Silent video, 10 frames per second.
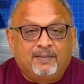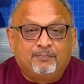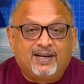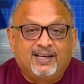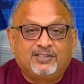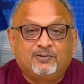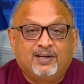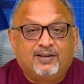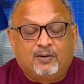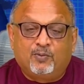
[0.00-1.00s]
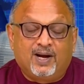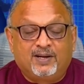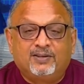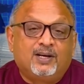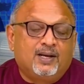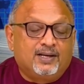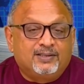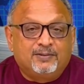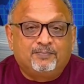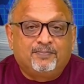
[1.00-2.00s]
But Israel's a wild card.
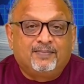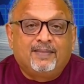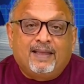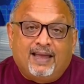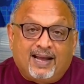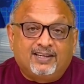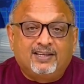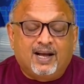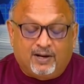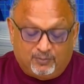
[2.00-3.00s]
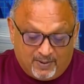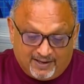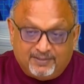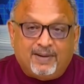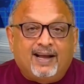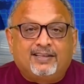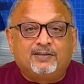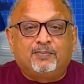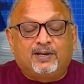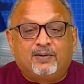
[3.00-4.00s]
Netanyahu might demand
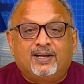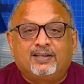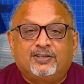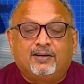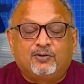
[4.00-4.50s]
some relocation